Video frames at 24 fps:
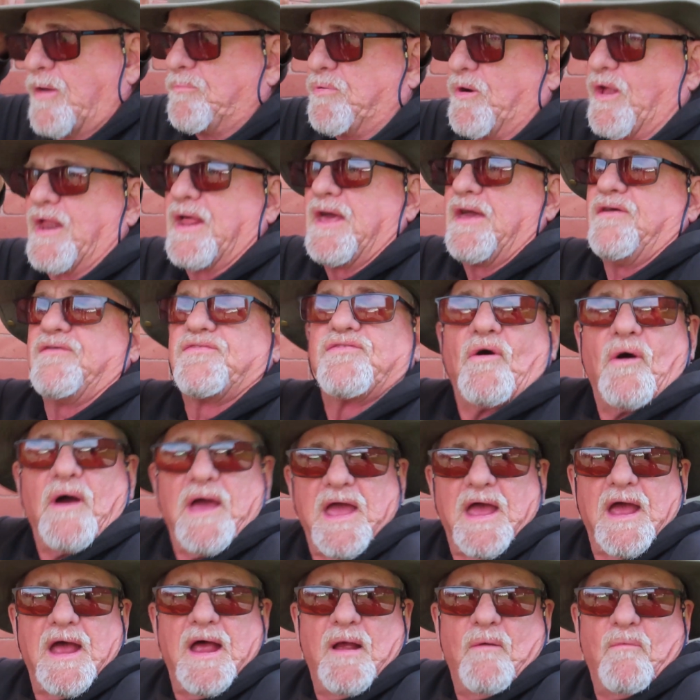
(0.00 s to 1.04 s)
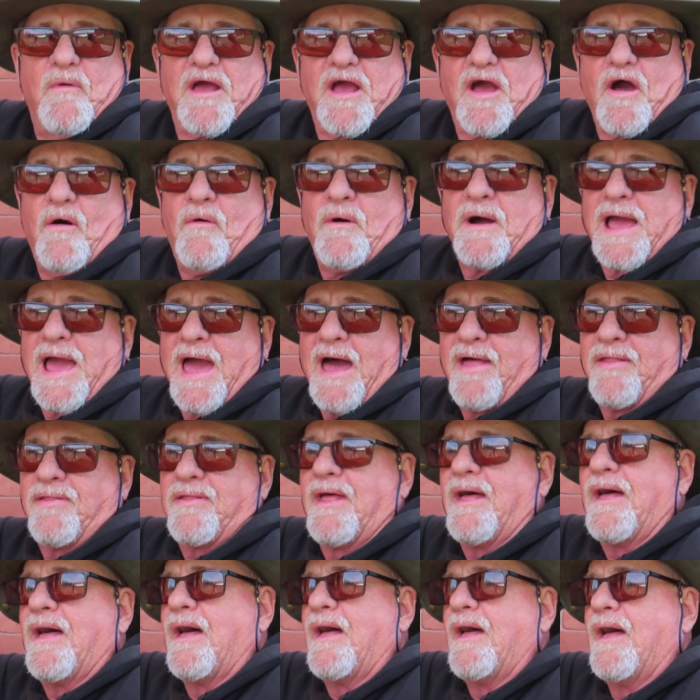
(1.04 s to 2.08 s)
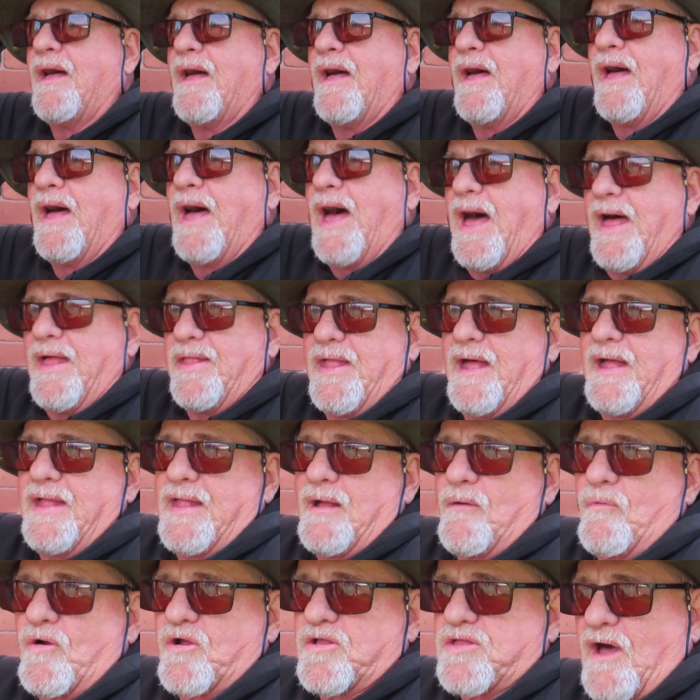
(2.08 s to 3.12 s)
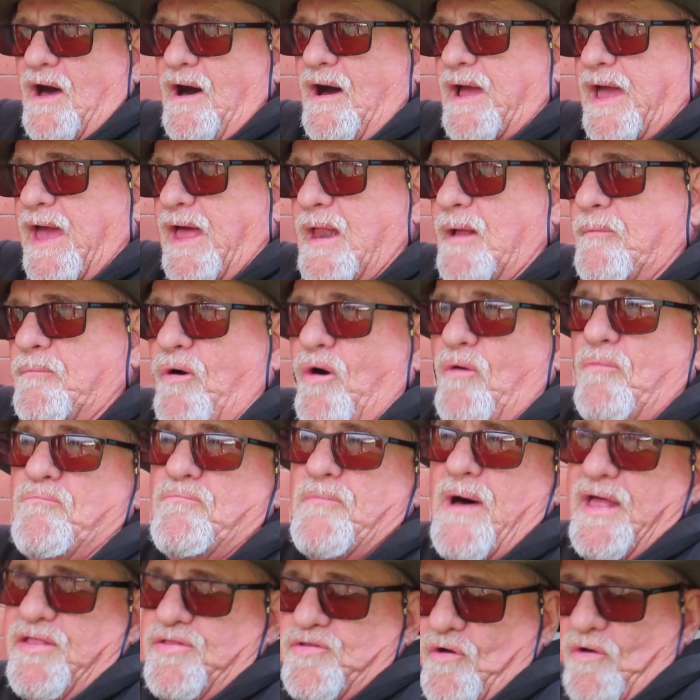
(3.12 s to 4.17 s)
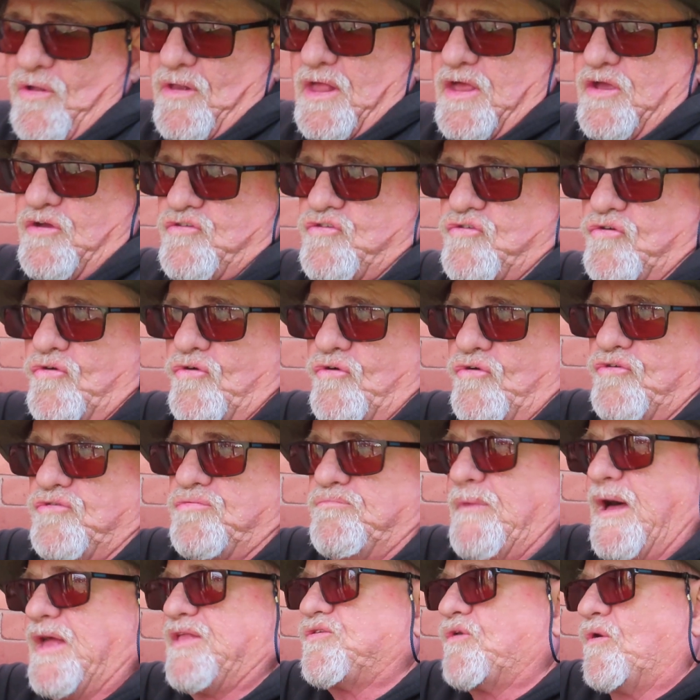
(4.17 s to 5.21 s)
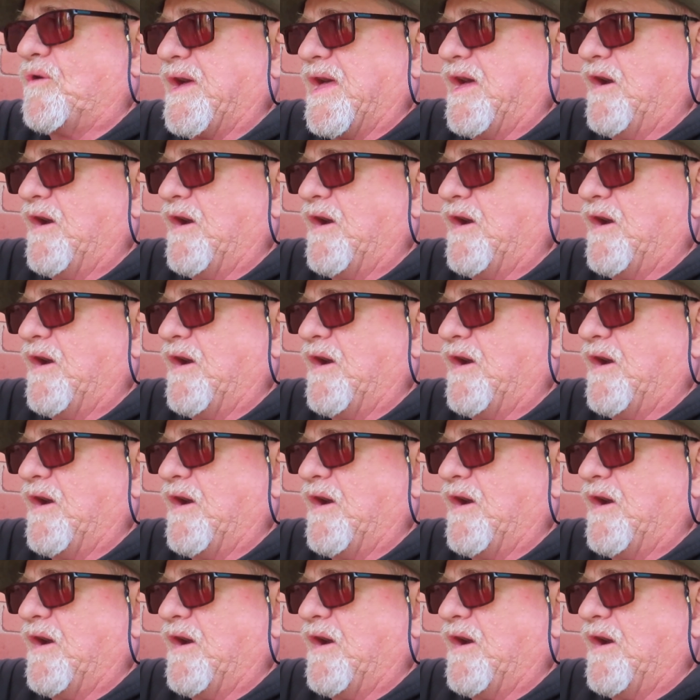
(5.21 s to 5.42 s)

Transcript: the police. So here we go again. And then they were talking about mental issues, mental